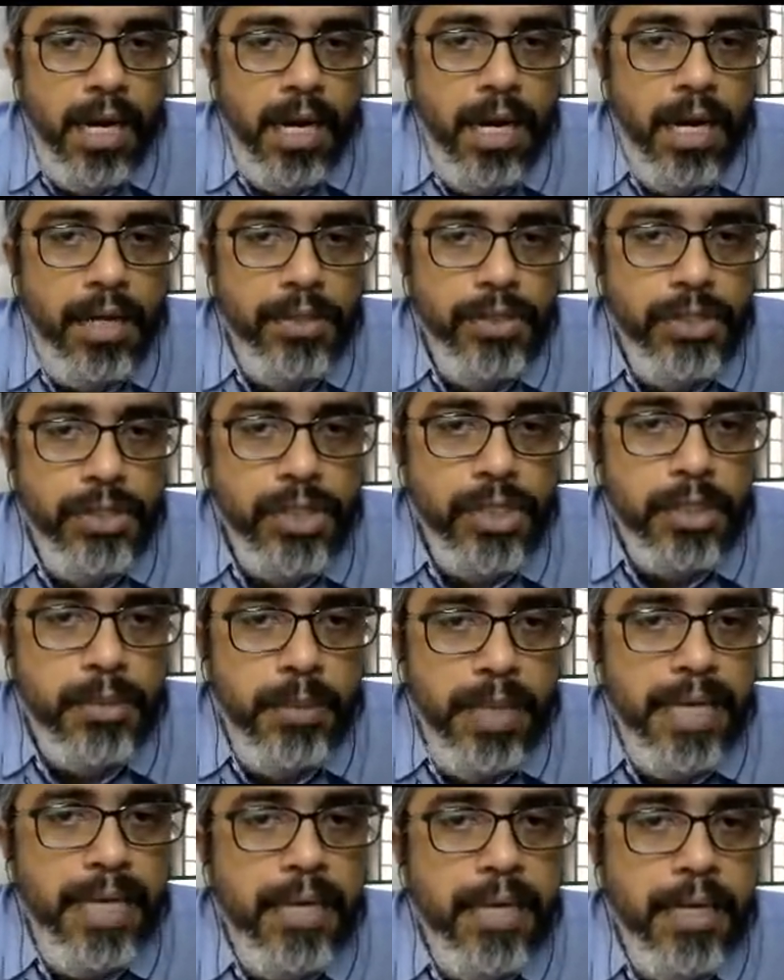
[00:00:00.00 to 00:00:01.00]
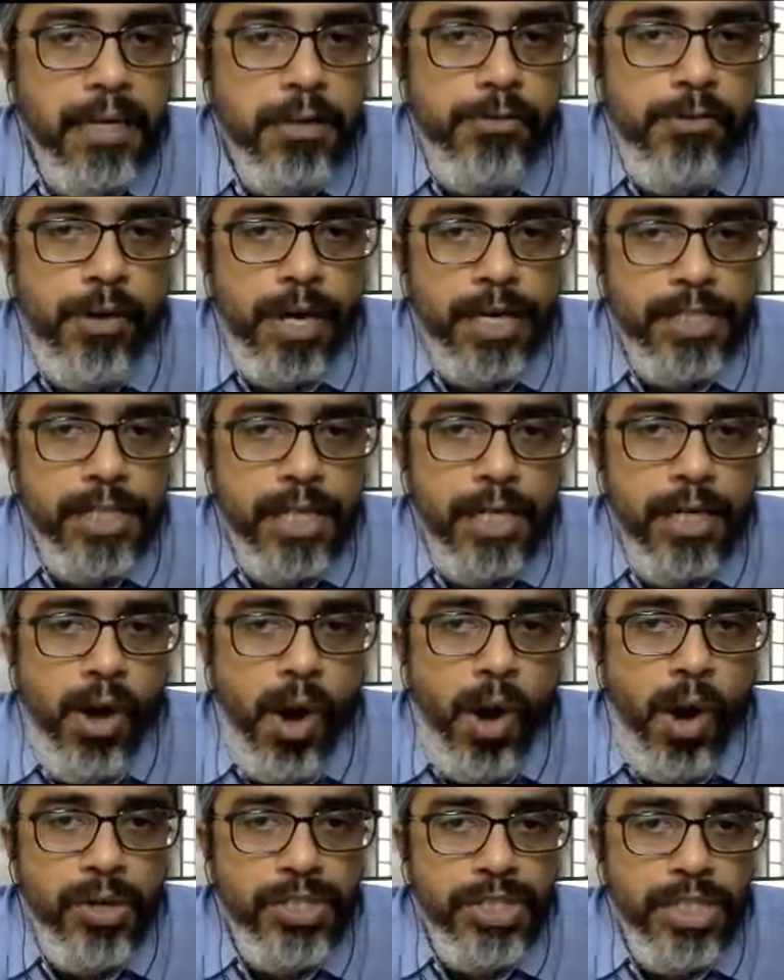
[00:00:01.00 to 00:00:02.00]
this is my function
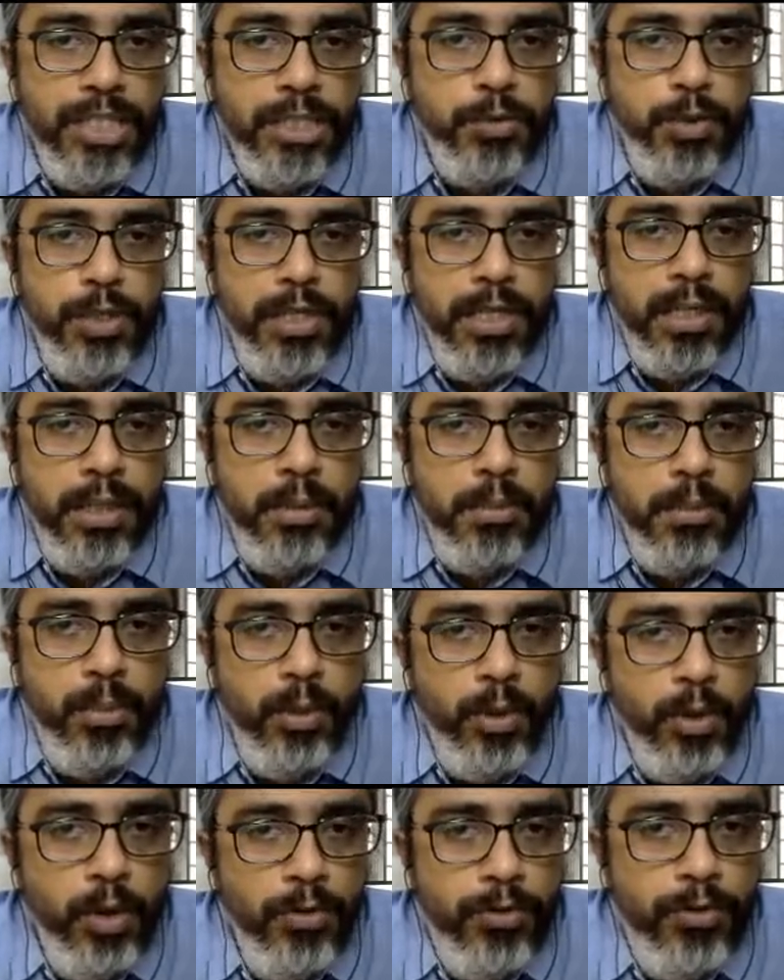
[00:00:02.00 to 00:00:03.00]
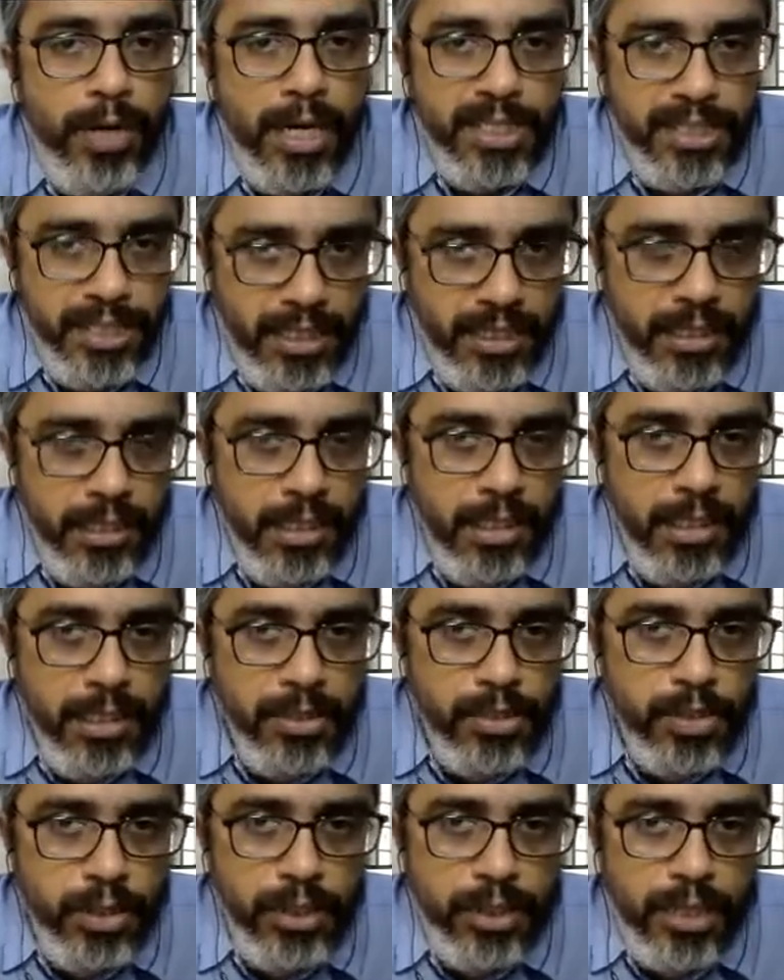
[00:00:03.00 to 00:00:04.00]
load CSV module function.
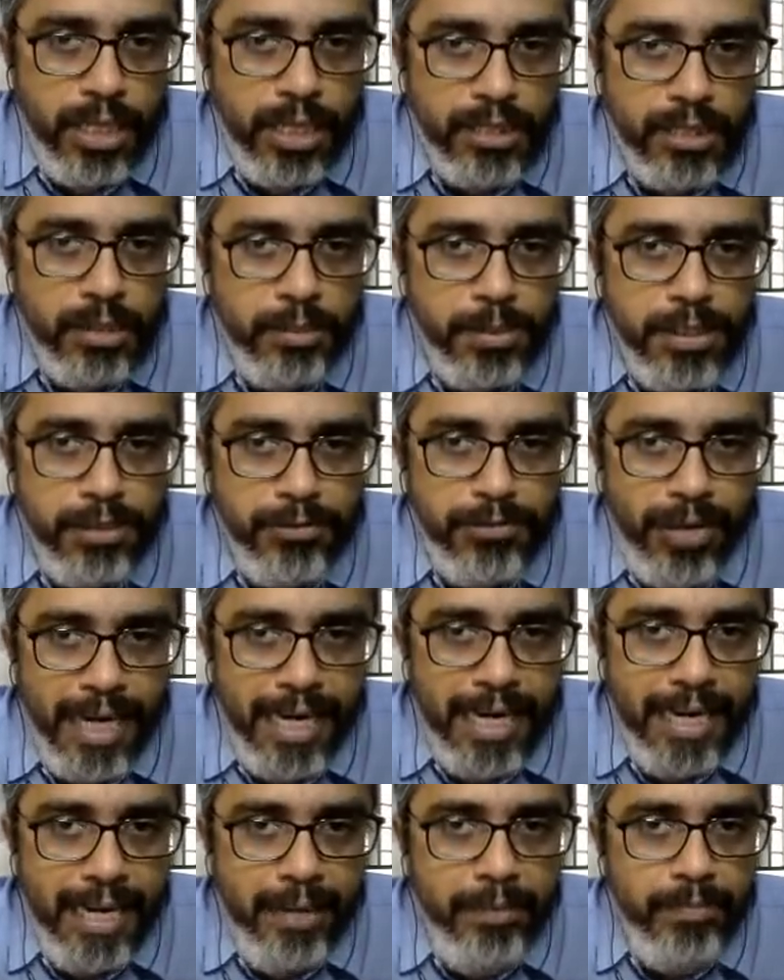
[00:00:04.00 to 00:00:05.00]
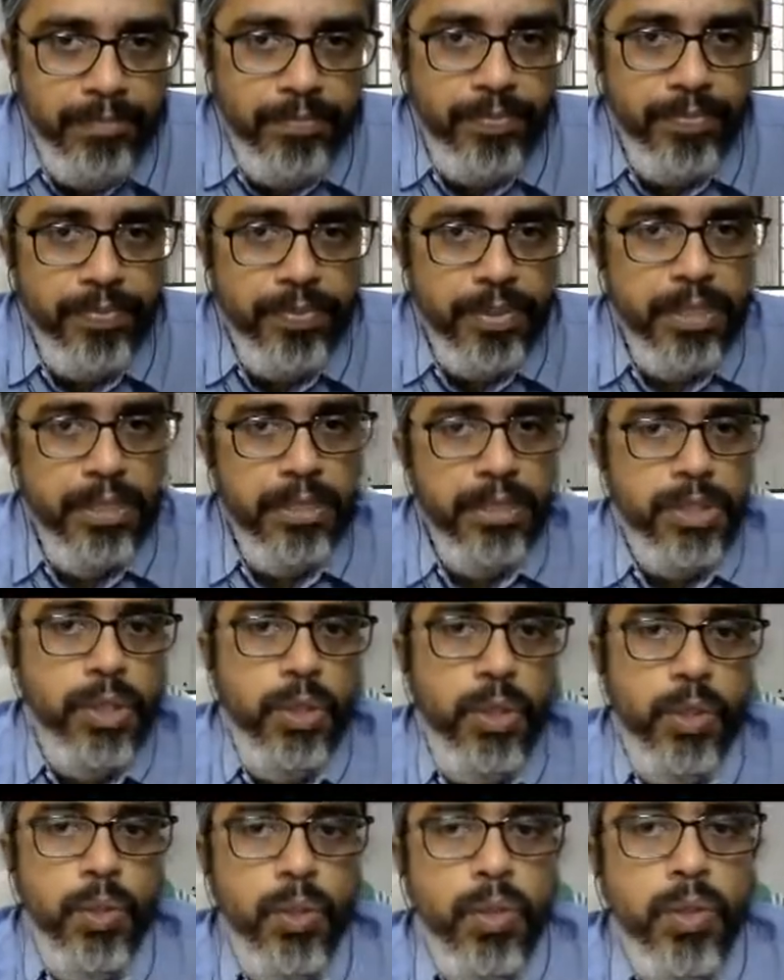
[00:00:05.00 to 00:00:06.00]
So it accepts a file name.
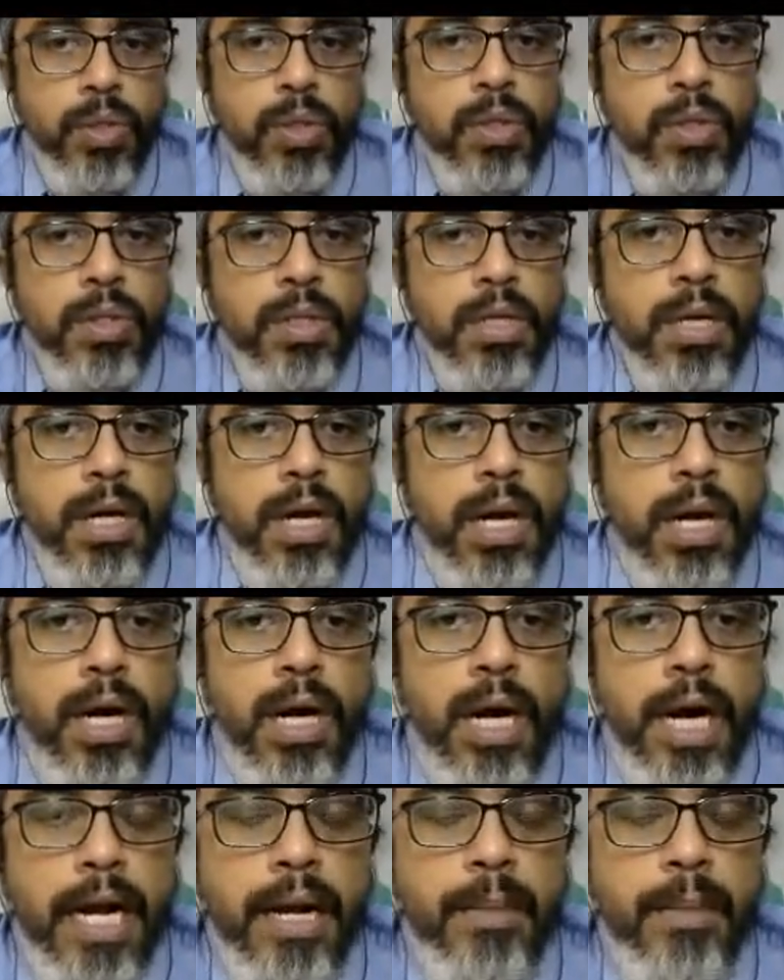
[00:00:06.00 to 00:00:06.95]
So I am